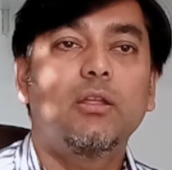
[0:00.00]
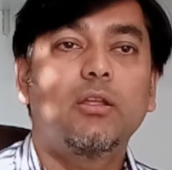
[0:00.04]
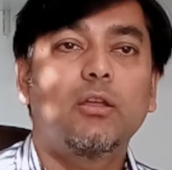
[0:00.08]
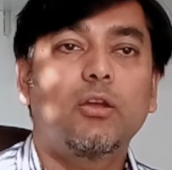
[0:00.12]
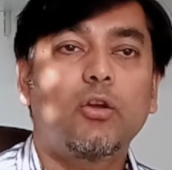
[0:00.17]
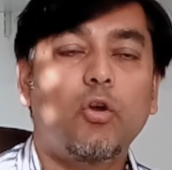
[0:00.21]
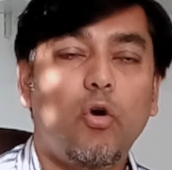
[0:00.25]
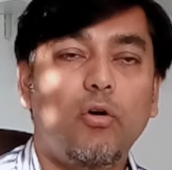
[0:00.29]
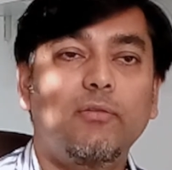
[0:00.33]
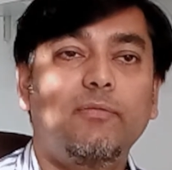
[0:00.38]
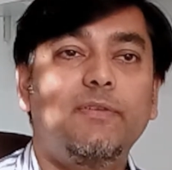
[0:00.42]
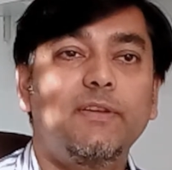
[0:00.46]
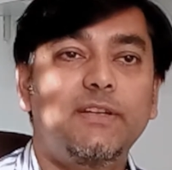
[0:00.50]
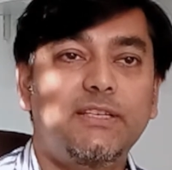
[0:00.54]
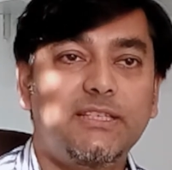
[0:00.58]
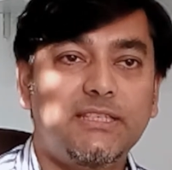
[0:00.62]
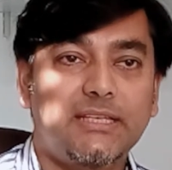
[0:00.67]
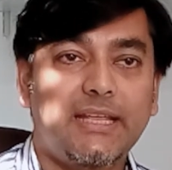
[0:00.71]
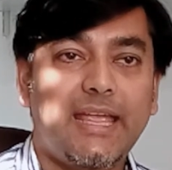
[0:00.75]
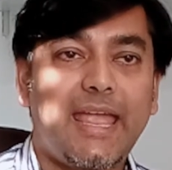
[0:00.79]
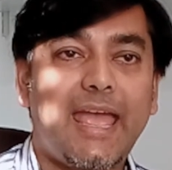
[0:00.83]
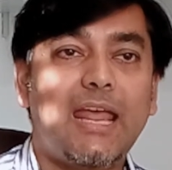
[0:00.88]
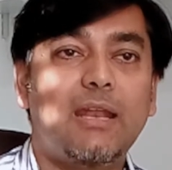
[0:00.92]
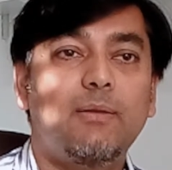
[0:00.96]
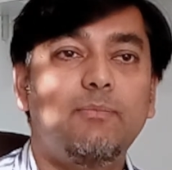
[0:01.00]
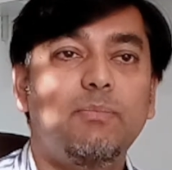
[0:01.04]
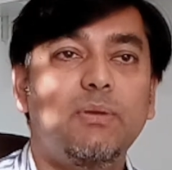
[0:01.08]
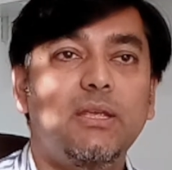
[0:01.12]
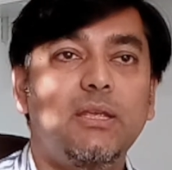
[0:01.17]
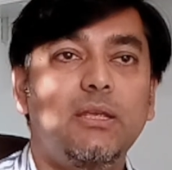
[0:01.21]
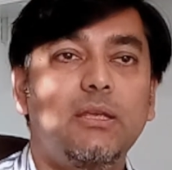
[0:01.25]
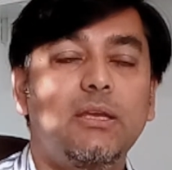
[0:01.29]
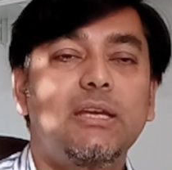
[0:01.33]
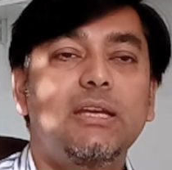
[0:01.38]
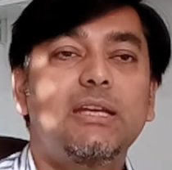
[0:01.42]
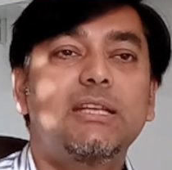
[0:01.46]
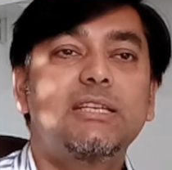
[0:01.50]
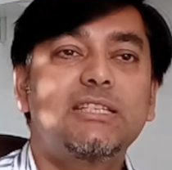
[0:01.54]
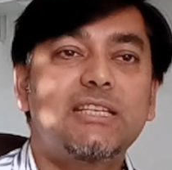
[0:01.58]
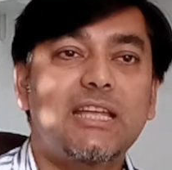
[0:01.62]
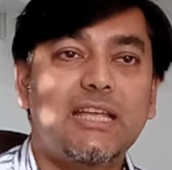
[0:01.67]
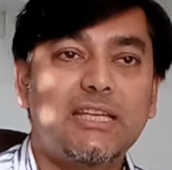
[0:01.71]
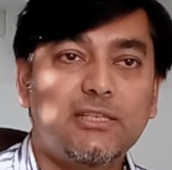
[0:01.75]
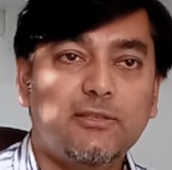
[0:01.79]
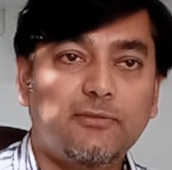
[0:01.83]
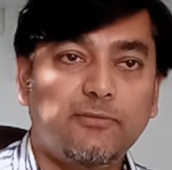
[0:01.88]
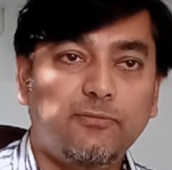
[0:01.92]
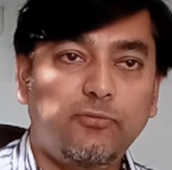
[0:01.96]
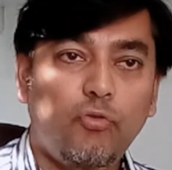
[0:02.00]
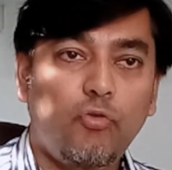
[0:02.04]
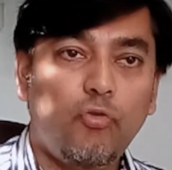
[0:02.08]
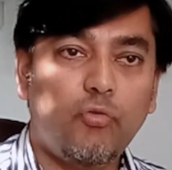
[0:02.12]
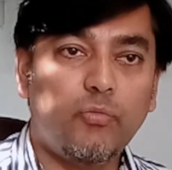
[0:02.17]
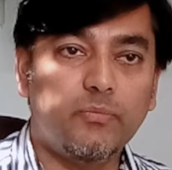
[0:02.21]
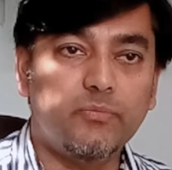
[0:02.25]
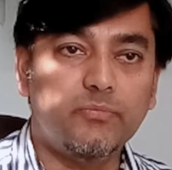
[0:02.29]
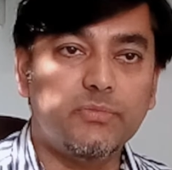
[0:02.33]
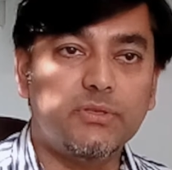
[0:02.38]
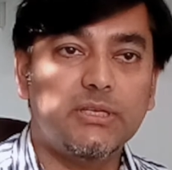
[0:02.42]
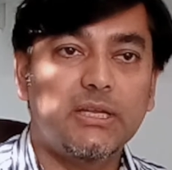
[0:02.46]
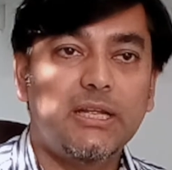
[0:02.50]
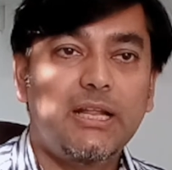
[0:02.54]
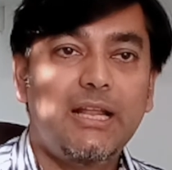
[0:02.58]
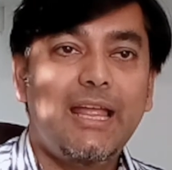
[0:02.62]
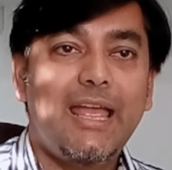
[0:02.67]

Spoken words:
conflict can be transformed,